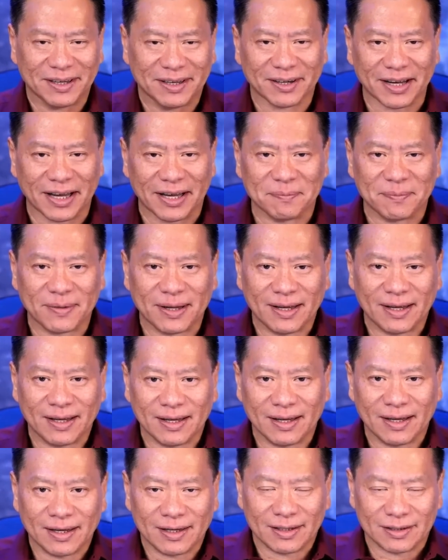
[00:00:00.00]
okay,
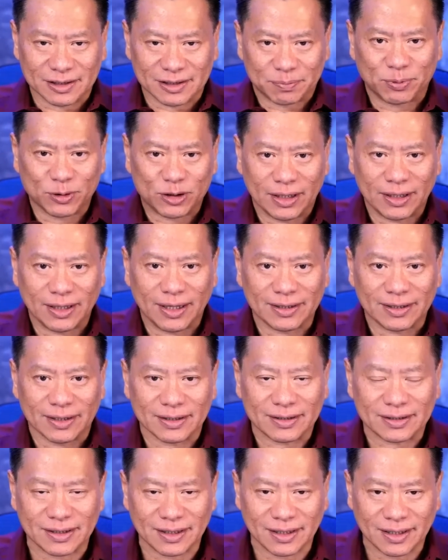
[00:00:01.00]
just put your hand like
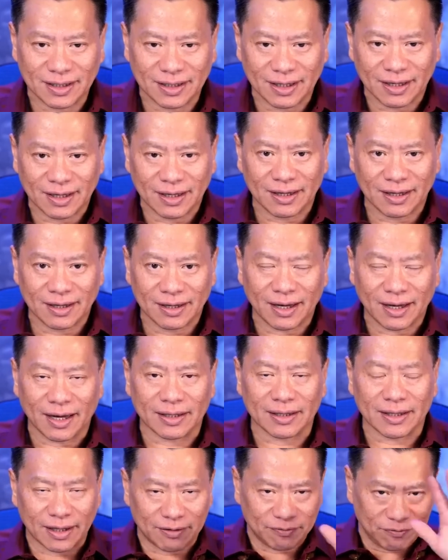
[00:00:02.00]
this,
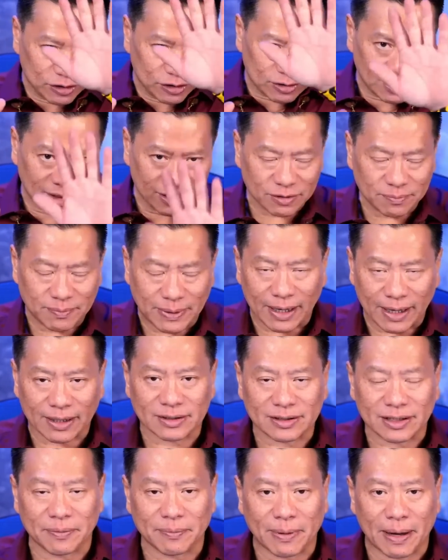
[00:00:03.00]
and then visualize your back
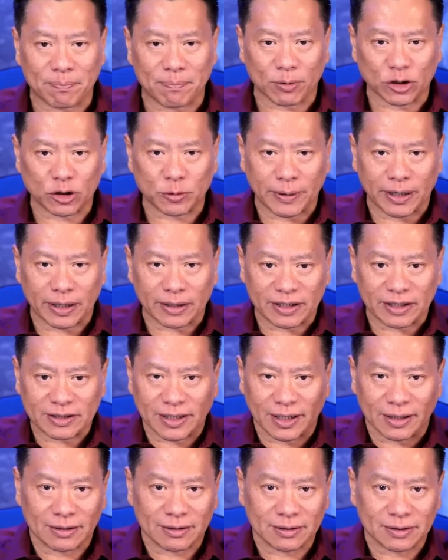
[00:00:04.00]
and say my prosperity
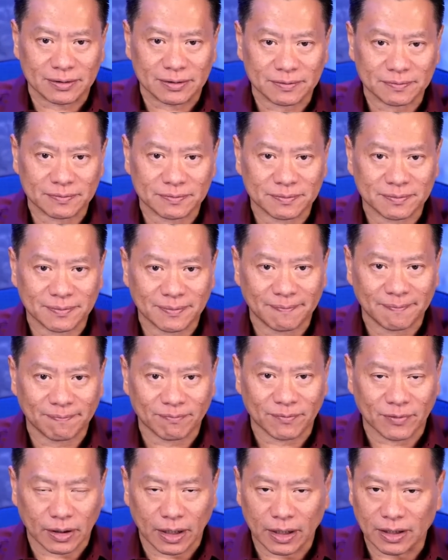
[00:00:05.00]
center.
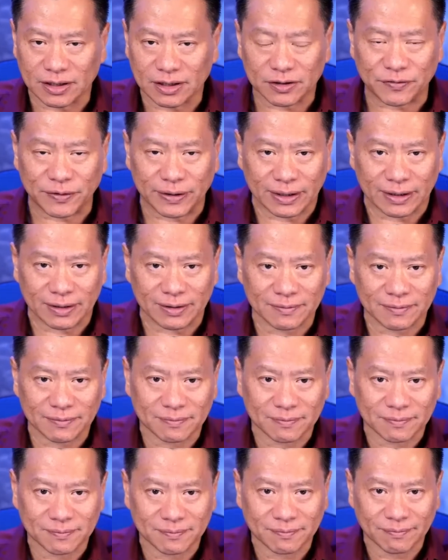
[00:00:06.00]
Okay, just feel it.
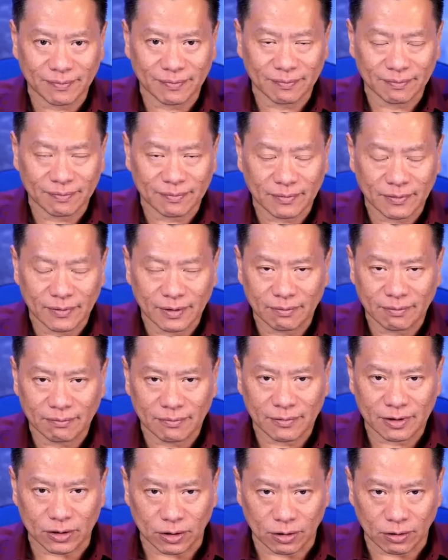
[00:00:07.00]

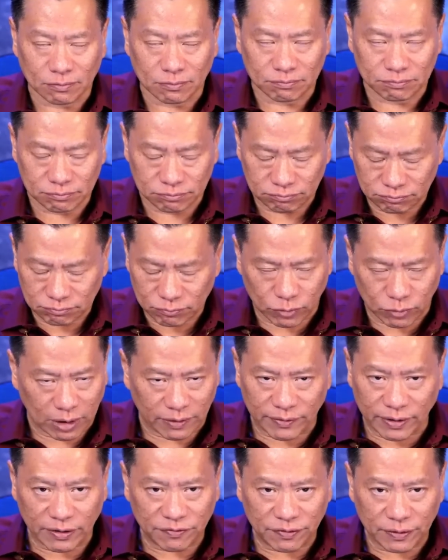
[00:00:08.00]
So
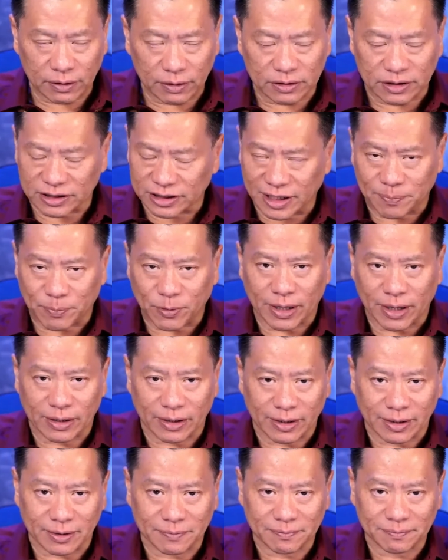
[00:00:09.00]
whatever you feel, just keep your hand
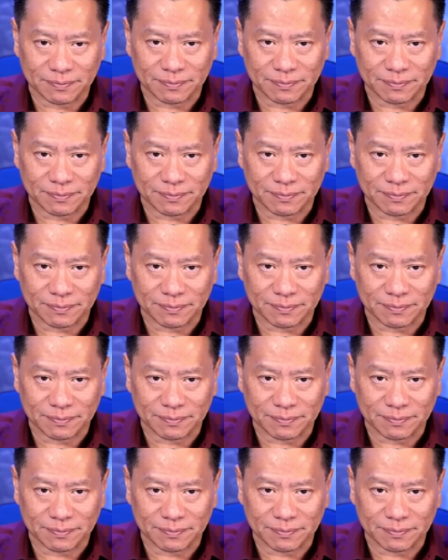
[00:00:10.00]
there.